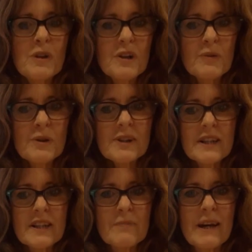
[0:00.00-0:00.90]
what you weren't
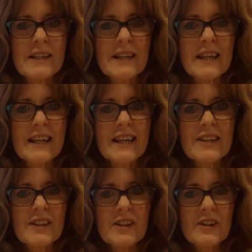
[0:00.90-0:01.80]
expecting
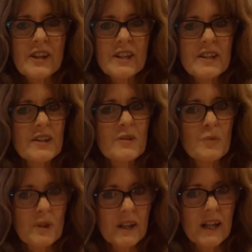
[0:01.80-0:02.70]
is that this
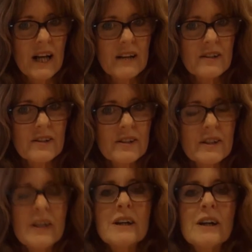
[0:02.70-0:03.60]
wouldn't last.
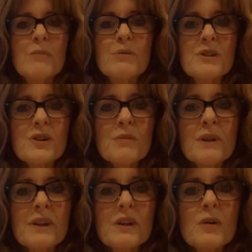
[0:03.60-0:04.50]
I'm
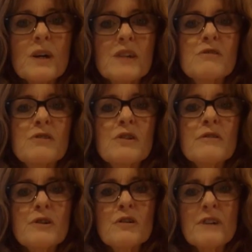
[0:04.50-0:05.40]
presuming that quite a few of
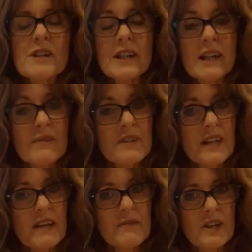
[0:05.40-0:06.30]
you have actually left
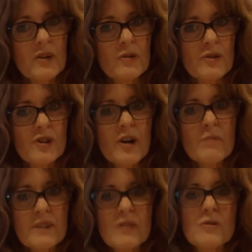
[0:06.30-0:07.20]
safe, secure
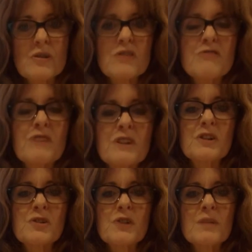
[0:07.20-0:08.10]
jobs in order to follow
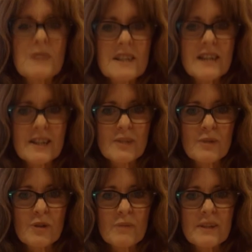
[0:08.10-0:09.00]
dream and set up
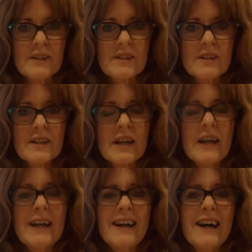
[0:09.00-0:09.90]
your business.
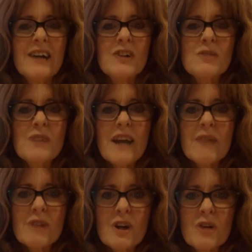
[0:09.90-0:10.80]
And you now
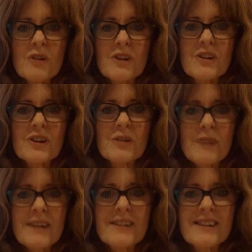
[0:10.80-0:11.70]
know that the
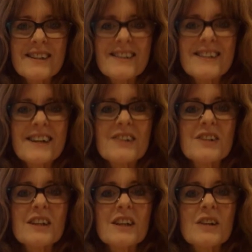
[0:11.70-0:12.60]
grass isn't
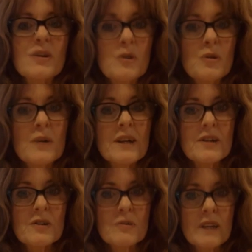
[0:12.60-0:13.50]
actually always
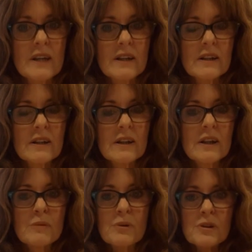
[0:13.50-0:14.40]
greener.
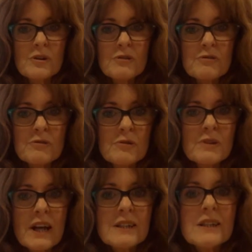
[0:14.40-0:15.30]
But you've
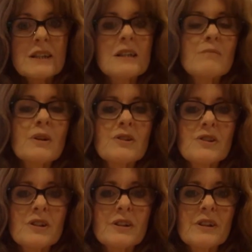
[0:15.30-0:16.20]
created this
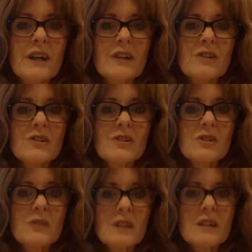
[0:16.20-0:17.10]
monster and
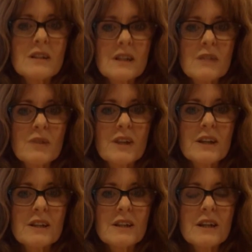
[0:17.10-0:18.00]
you need to deal with
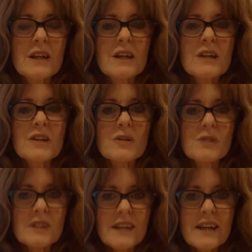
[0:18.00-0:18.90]
it. So
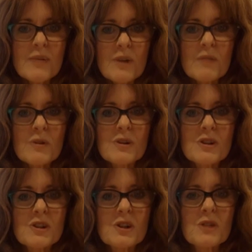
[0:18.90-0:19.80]
today what I'm going to
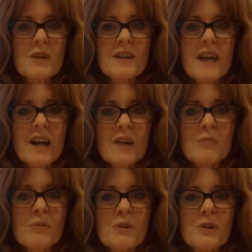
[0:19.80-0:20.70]
do is
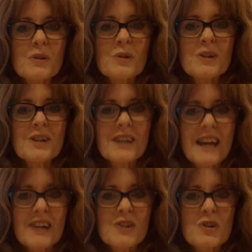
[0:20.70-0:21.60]
help you to
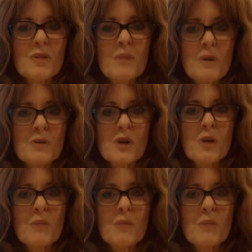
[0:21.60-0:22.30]
get your mojo